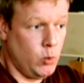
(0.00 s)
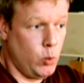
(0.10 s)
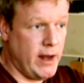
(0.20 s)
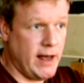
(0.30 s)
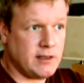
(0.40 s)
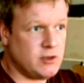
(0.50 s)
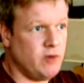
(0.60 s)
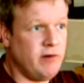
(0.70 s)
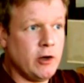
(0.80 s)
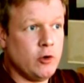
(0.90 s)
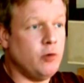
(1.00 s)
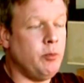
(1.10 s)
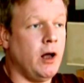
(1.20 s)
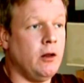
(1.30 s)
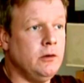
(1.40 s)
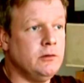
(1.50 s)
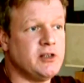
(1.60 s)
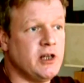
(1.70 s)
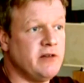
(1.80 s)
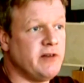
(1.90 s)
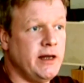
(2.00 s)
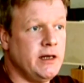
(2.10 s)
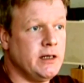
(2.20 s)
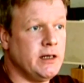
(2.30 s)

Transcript: we had a sort of local poll survey,